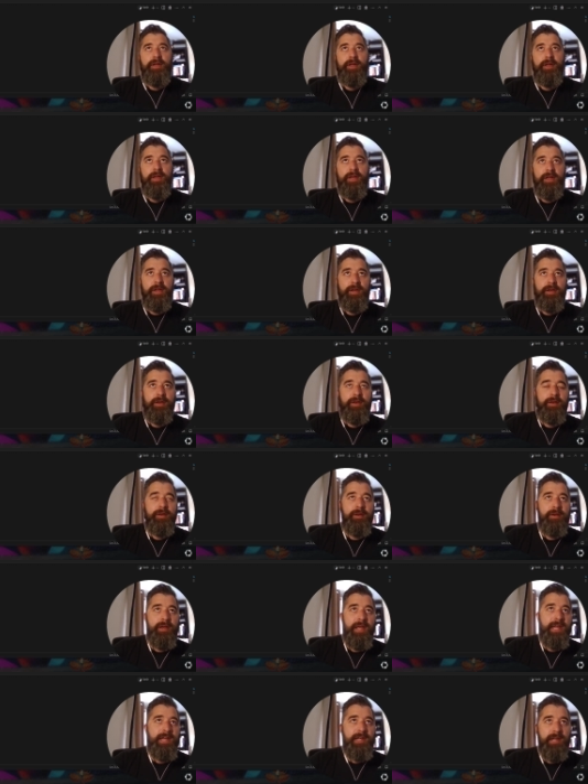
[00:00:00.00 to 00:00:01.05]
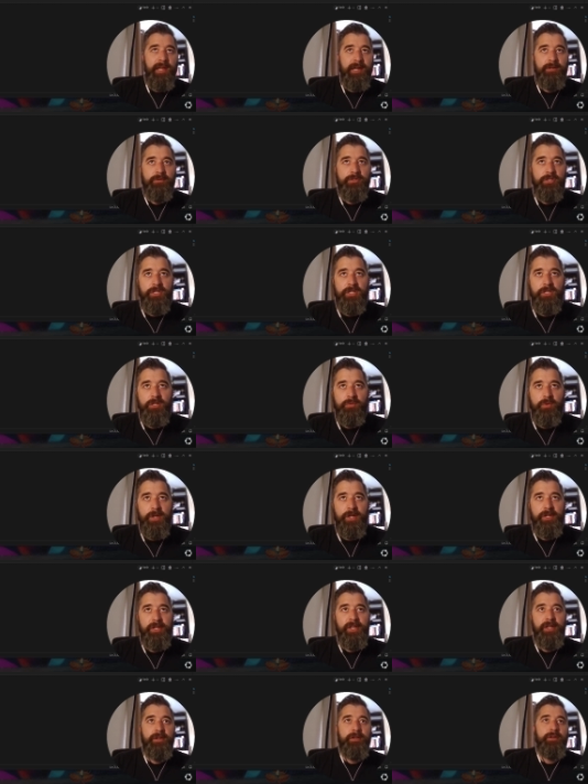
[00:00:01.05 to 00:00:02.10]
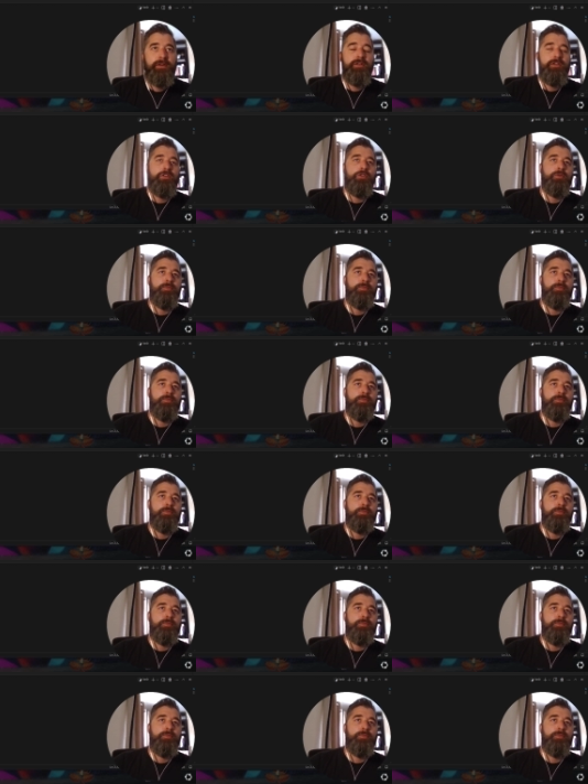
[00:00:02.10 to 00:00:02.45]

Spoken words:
in any language that you work in, you'll